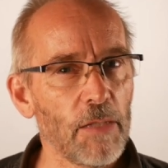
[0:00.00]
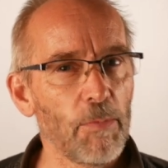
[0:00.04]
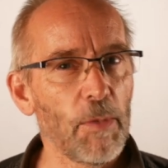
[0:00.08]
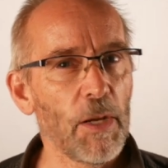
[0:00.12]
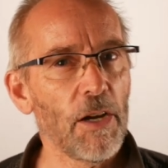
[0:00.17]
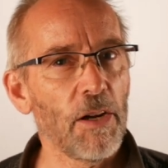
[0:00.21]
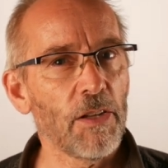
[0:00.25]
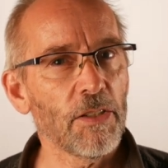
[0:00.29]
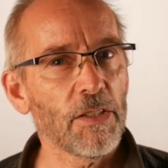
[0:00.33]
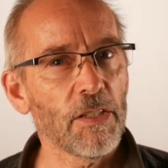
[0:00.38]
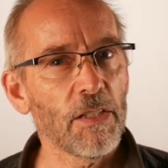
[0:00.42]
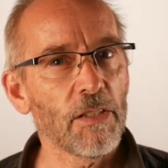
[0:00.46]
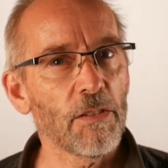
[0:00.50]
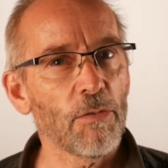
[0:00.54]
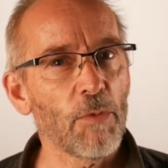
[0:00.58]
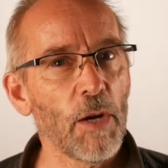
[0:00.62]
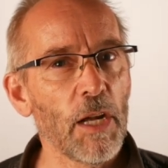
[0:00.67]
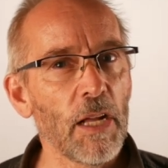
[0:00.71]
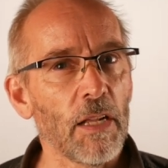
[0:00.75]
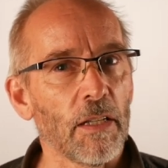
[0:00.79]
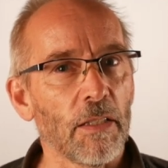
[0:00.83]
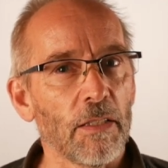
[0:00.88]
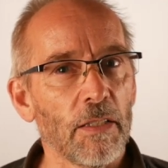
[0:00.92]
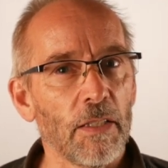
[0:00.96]
be asked as
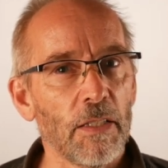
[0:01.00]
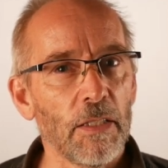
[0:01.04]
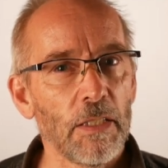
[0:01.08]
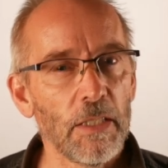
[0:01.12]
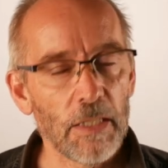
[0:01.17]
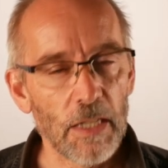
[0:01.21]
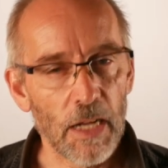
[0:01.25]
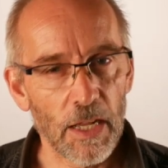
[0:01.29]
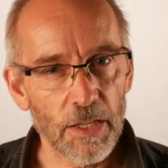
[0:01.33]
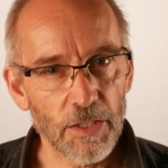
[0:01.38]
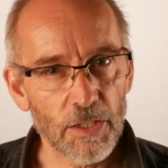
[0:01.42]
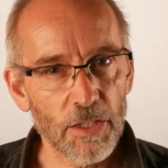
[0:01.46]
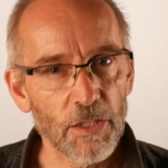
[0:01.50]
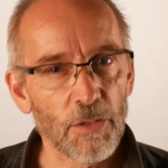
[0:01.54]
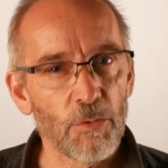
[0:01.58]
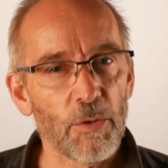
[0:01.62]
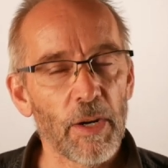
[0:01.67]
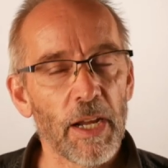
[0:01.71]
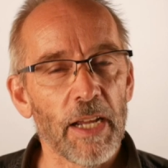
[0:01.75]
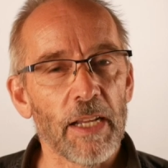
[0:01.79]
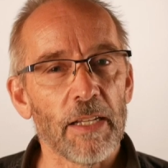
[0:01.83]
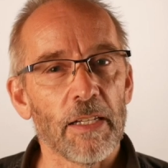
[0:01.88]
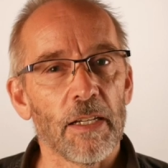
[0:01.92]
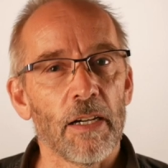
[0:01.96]
well, under the
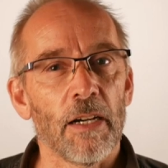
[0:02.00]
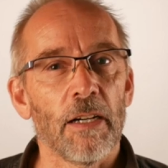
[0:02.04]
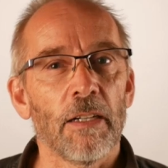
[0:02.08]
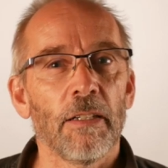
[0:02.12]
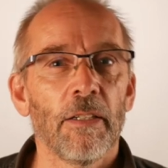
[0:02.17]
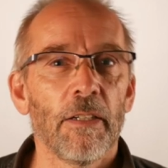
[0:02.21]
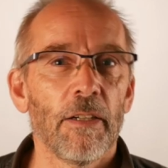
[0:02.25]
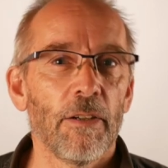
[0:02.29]
radar,